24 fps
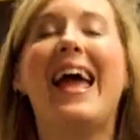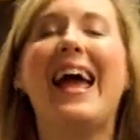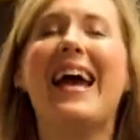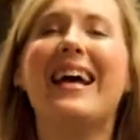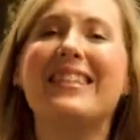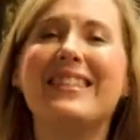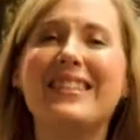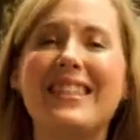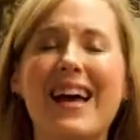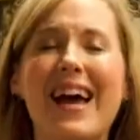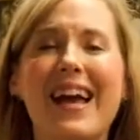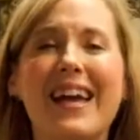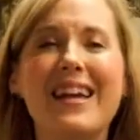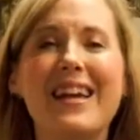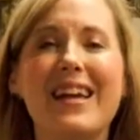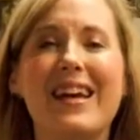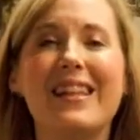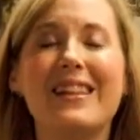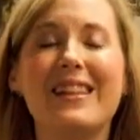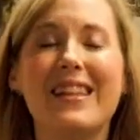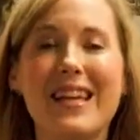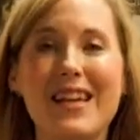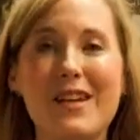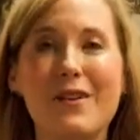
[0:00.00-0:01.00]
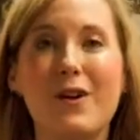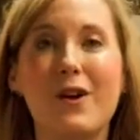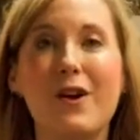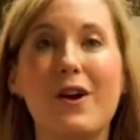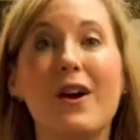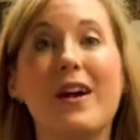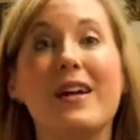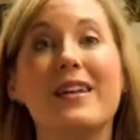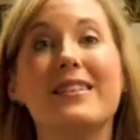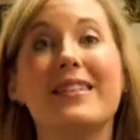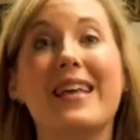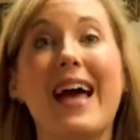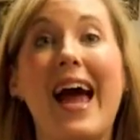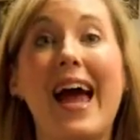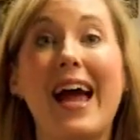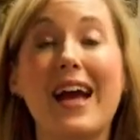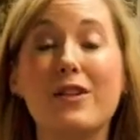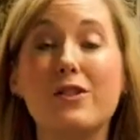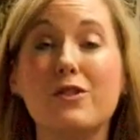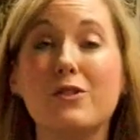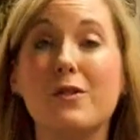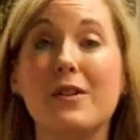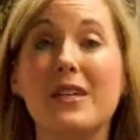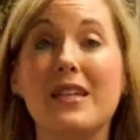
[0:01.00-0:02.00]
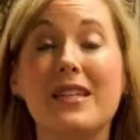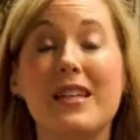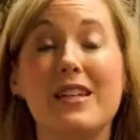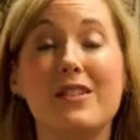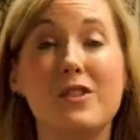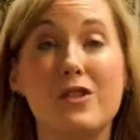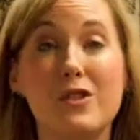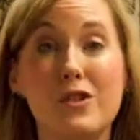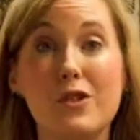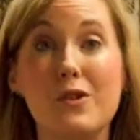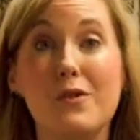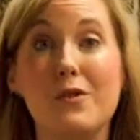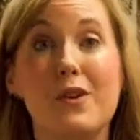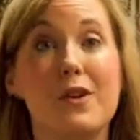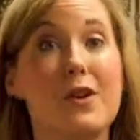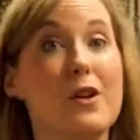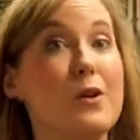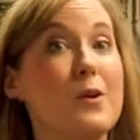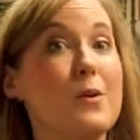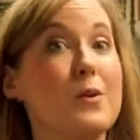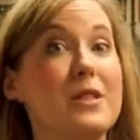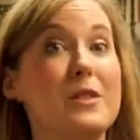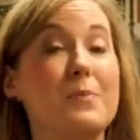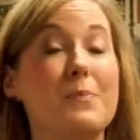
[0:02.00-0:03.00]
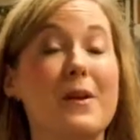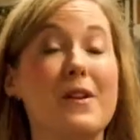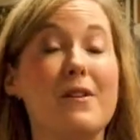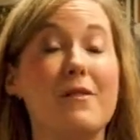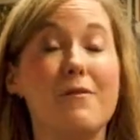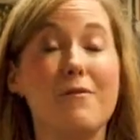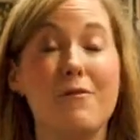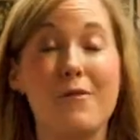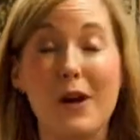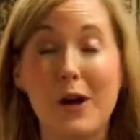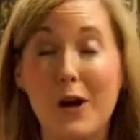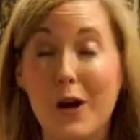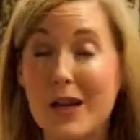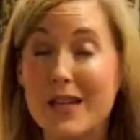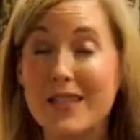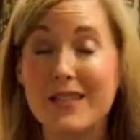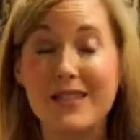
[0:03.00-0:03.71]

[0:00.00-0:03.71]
SI leader is actually a student who has been very